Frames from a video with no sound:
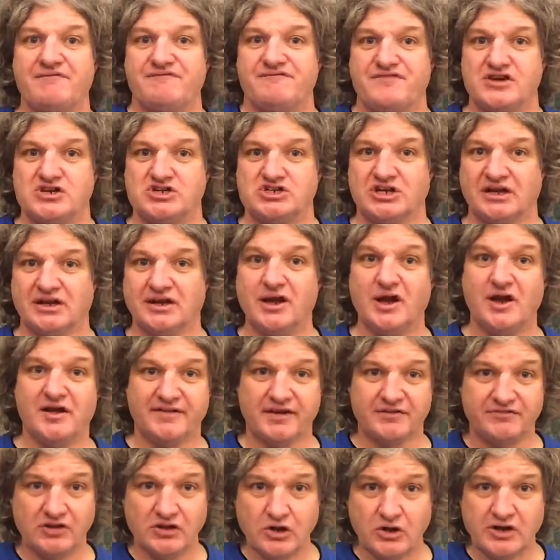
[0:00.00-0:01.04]
phishing. So
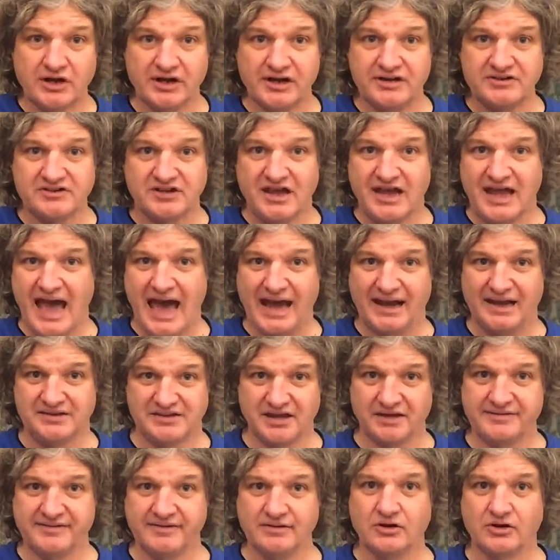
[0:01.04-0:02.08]
if you look at it and it
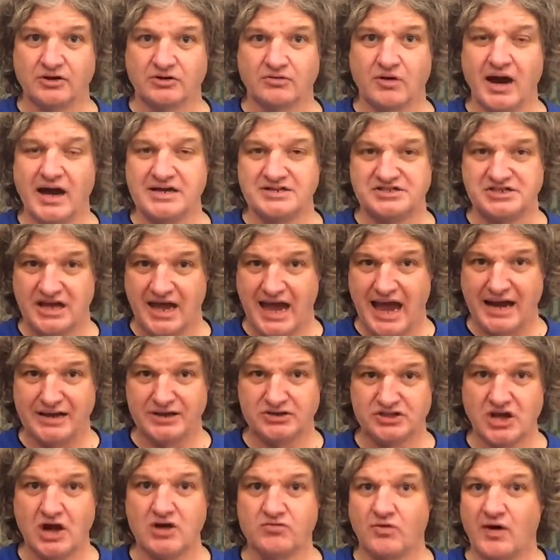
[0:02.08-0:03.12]
doesn't look right and you
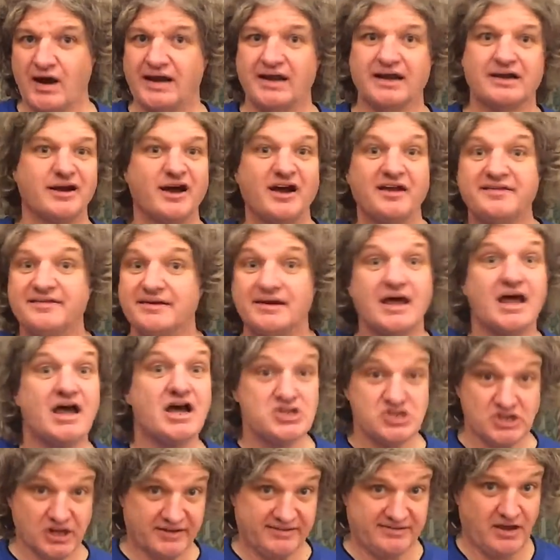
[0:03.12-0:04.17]
don't recognize it,
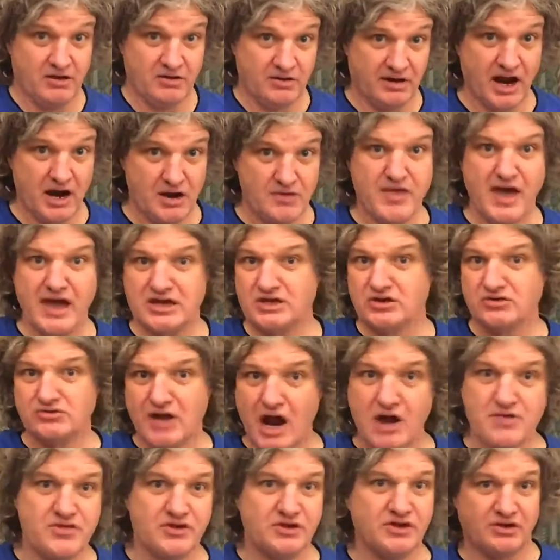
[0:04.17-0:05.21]
just don't go there. You
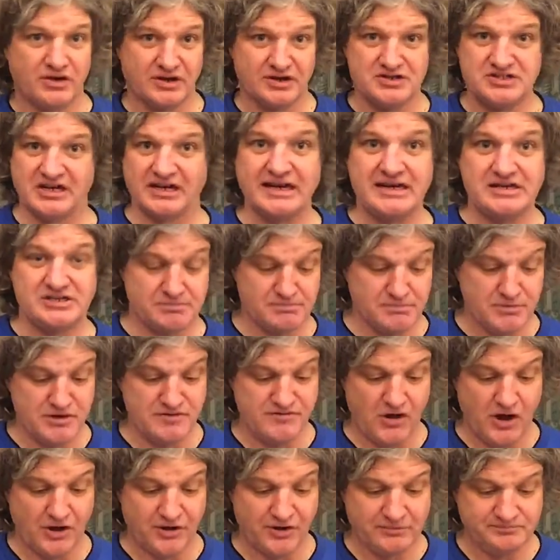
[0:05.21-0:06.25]
know that you can delete and move
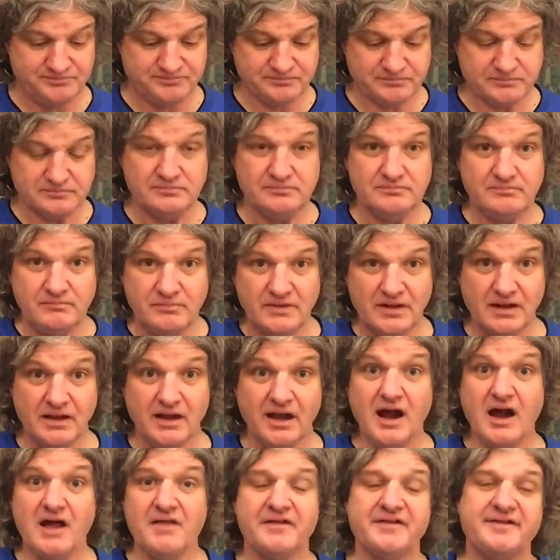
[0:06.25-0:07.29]
on.
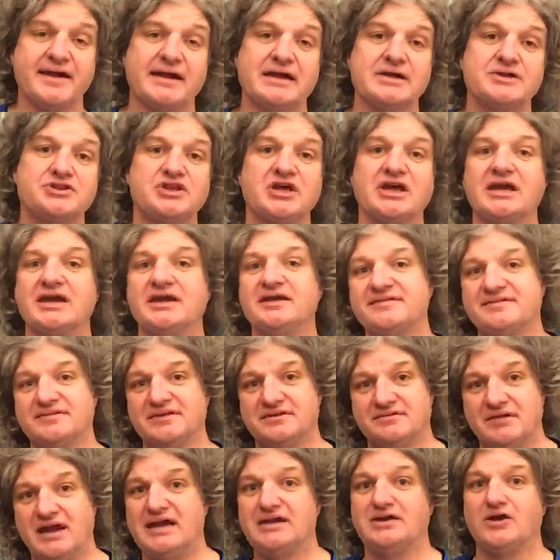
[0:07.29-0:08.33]
The second thing is
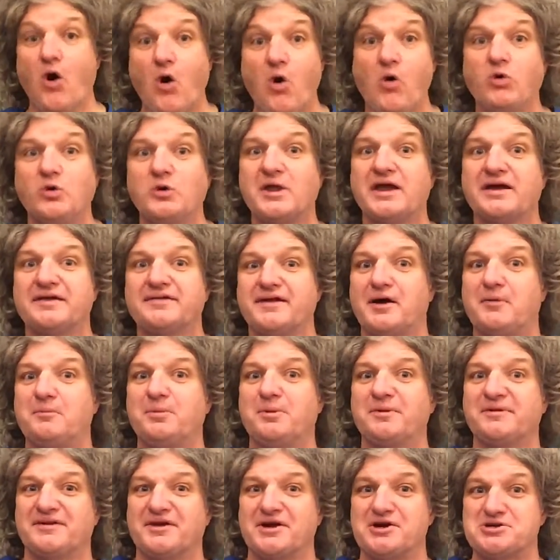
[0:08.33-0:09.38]
that in all the
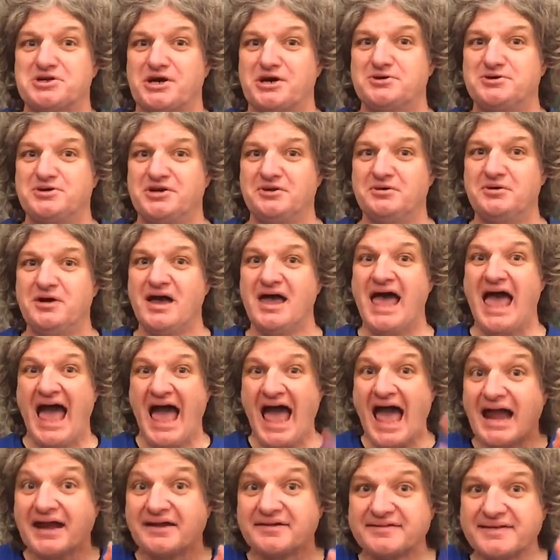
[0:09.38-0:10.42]
examples that I showed you,
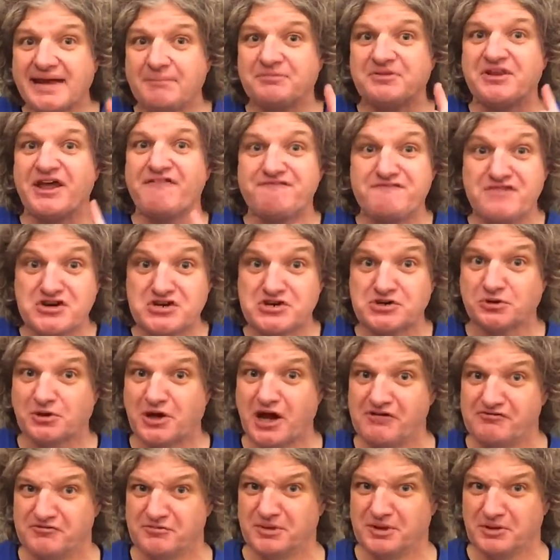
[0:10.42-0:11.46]
except the official
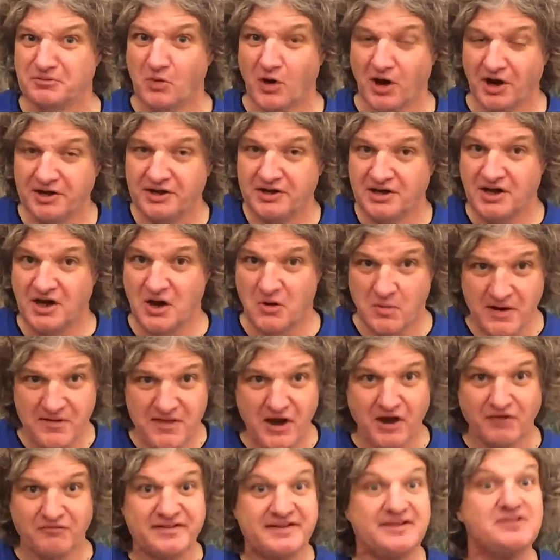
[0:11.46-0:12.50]
government one, where they
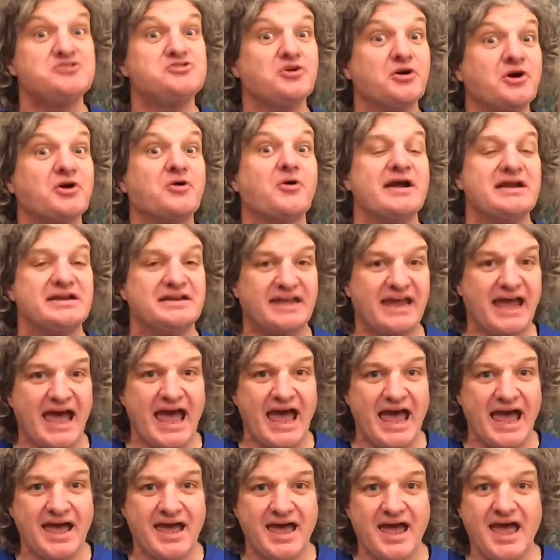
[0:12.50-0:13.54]
obviously took great care,